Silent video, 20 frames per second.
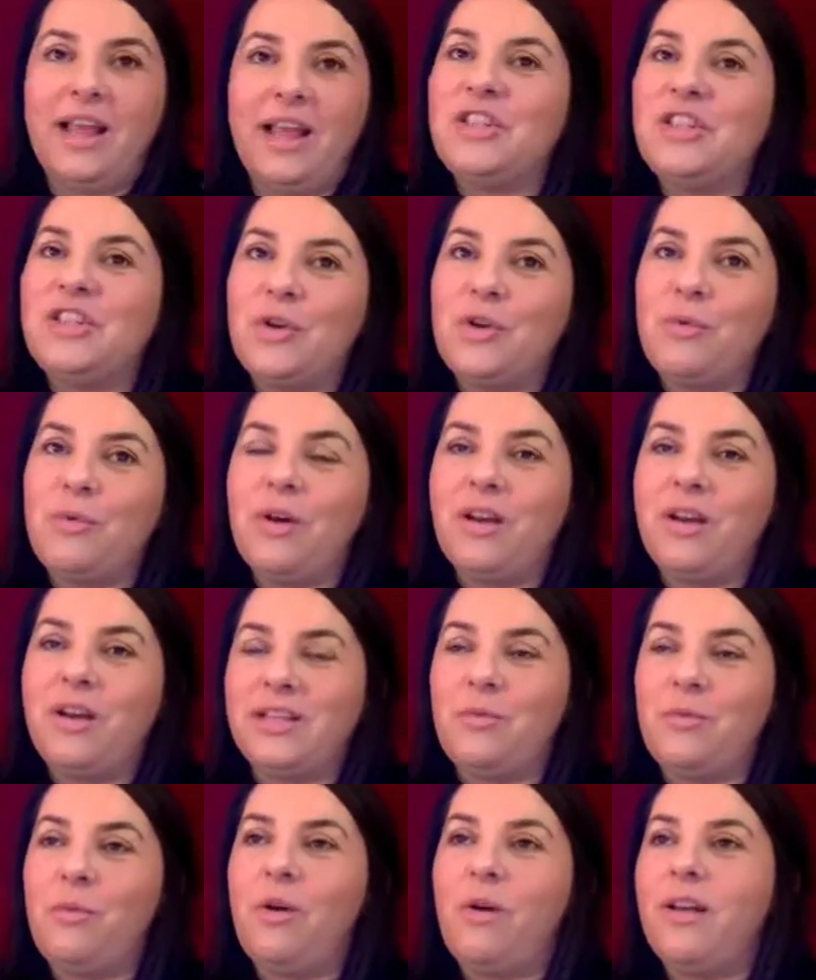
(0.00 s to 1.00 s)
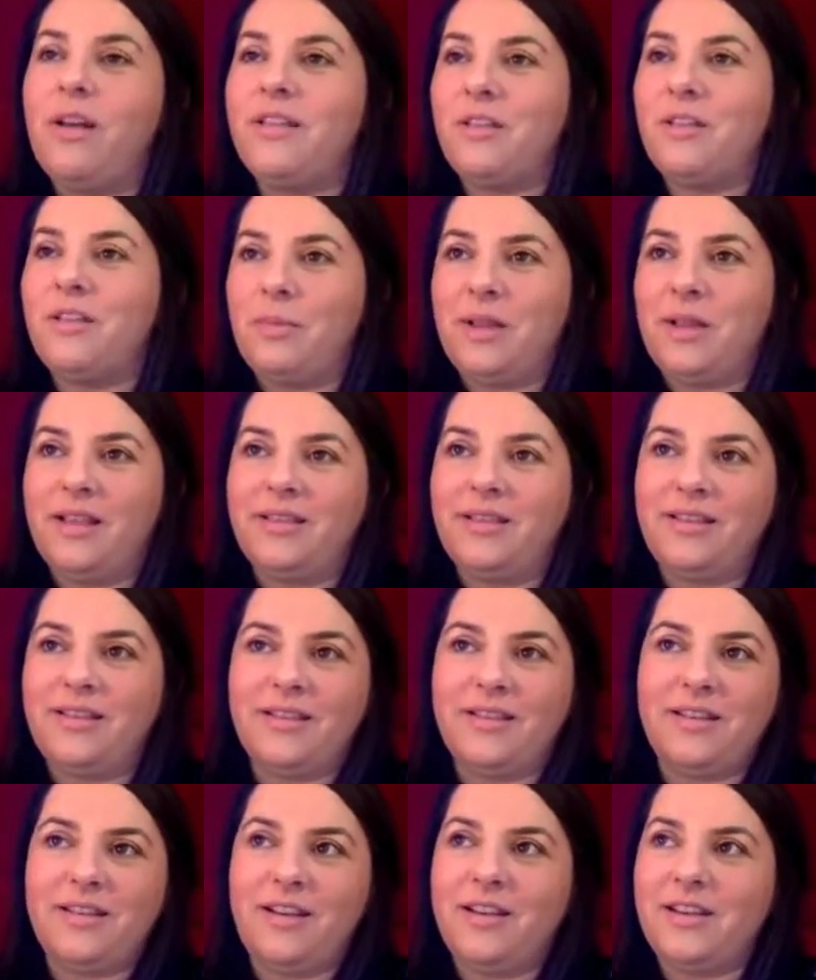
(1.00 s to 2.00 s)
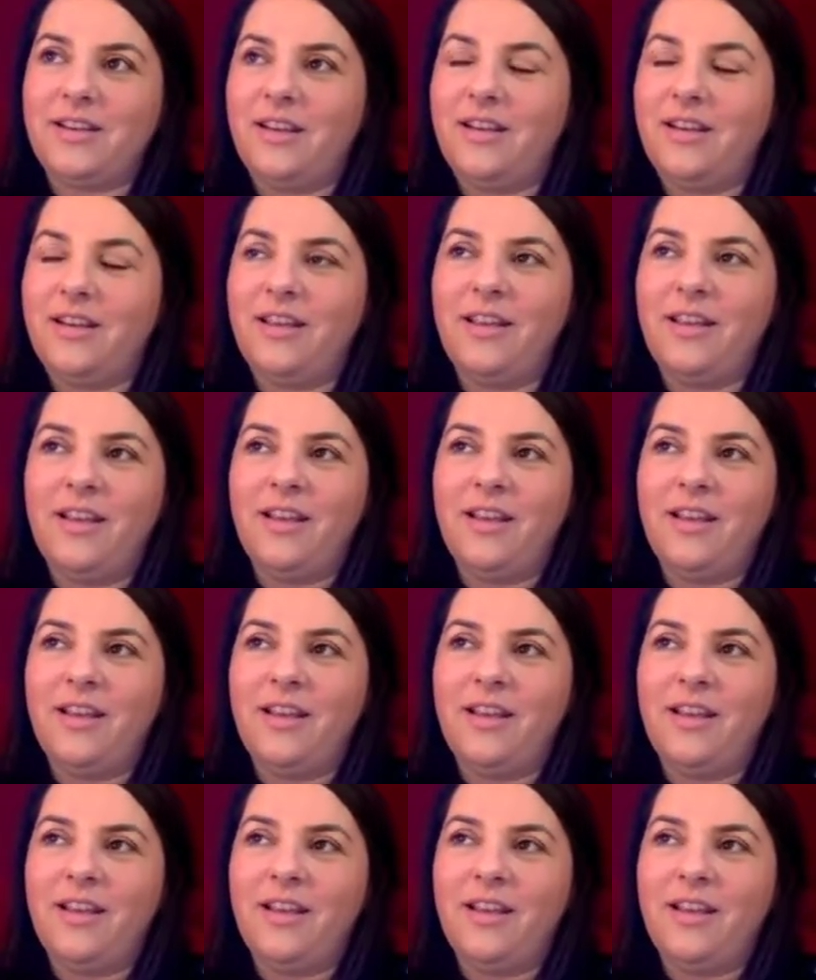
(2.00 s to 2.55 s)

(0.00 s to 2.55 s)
do you know what? It was the place to start. I